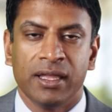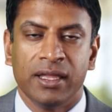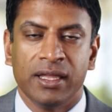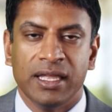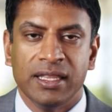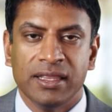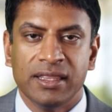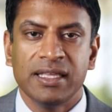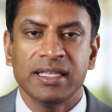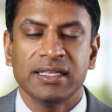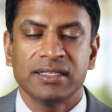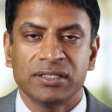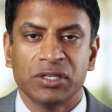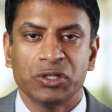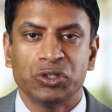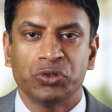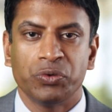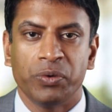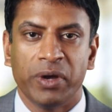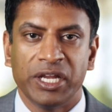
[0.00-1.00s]
In these
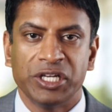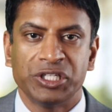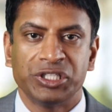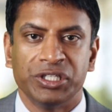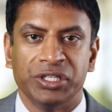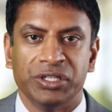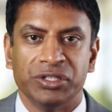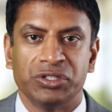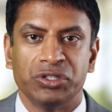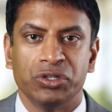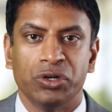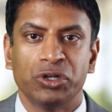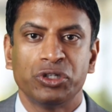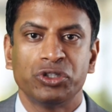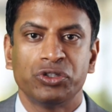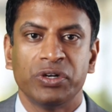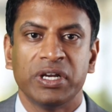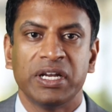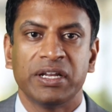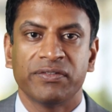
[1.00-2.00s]
situations, your
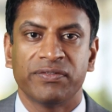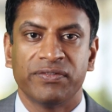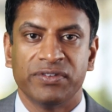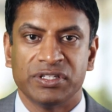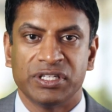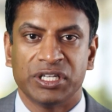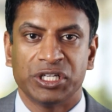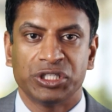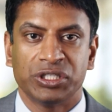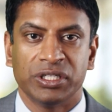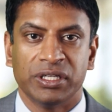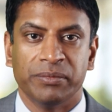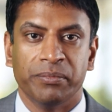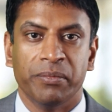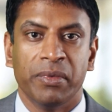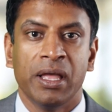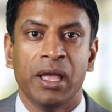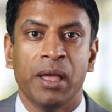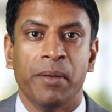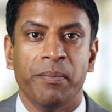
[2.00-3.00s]
treating physician
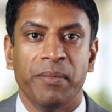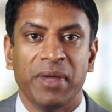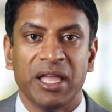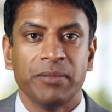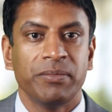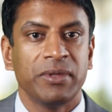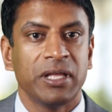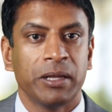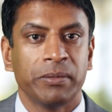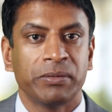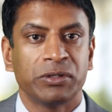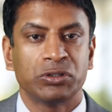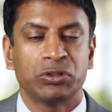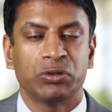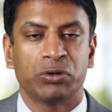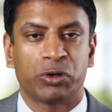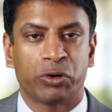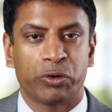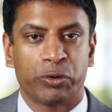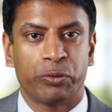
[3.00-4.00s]
may be able
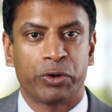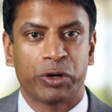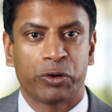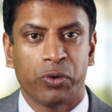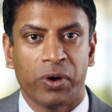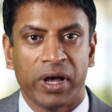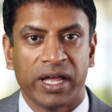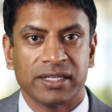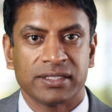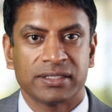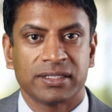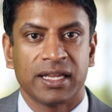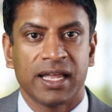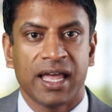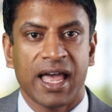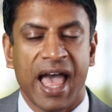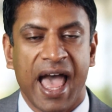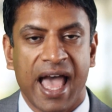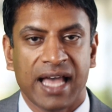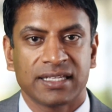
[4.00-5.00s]
to request
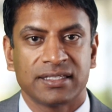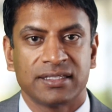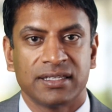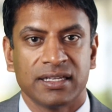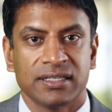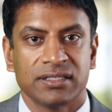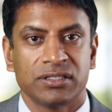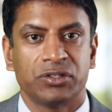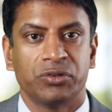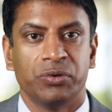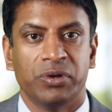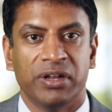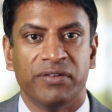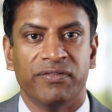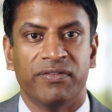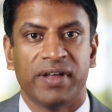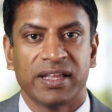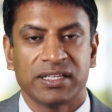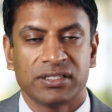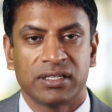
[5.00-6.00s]
access to an
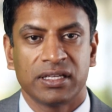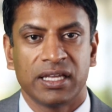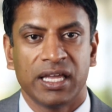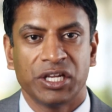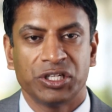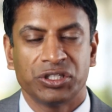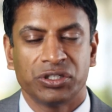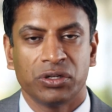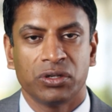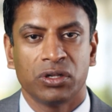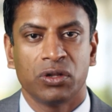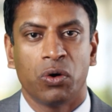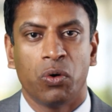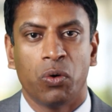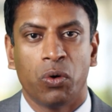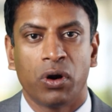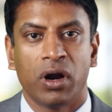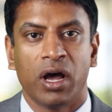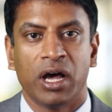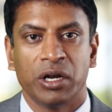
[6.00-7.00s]
investigational
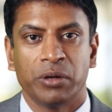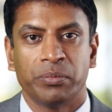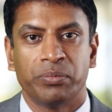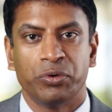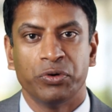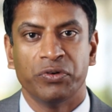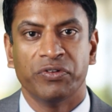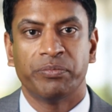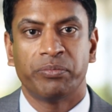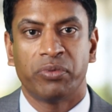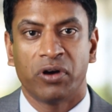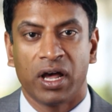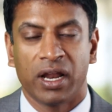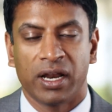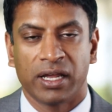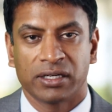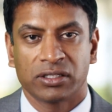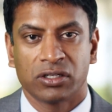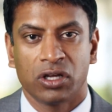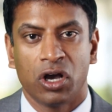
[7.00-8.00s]
or unapproved
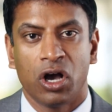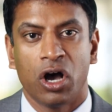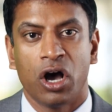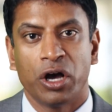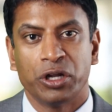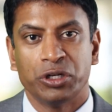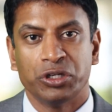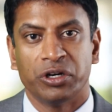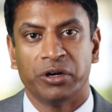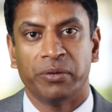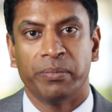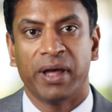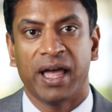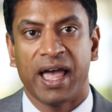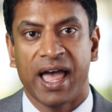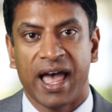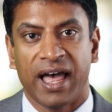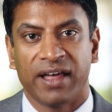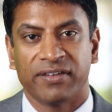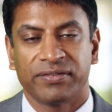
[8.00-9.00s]
product on your
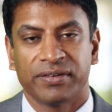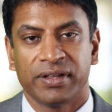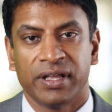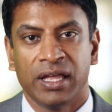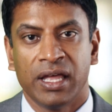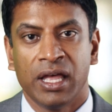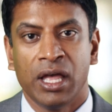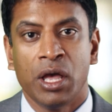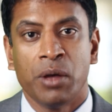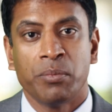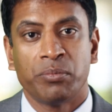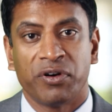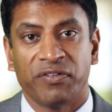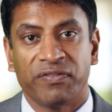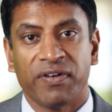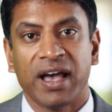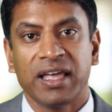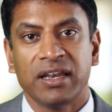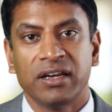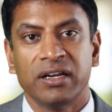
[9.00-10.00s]
behalf,
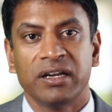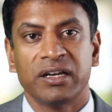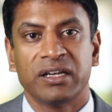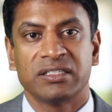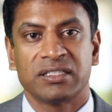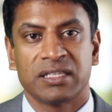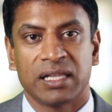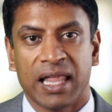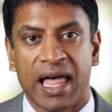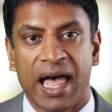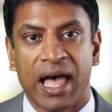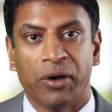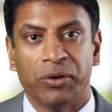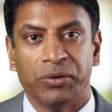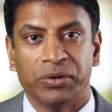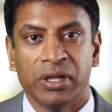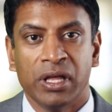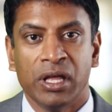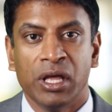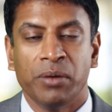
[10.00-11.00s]
provided it is
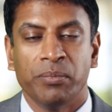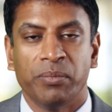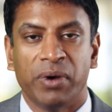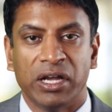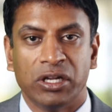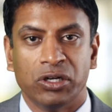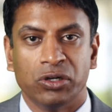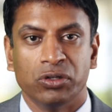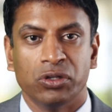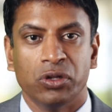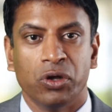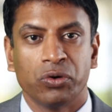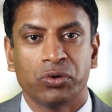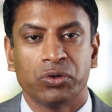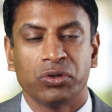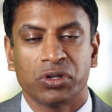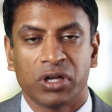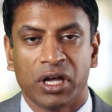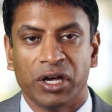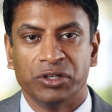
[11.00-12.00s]
allowed by your
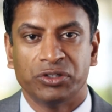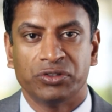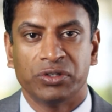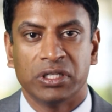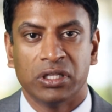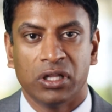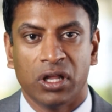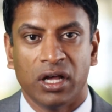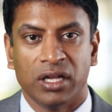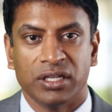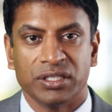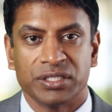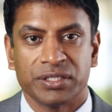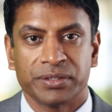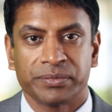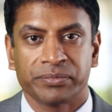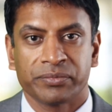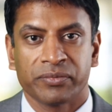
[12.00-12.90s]
local country laws.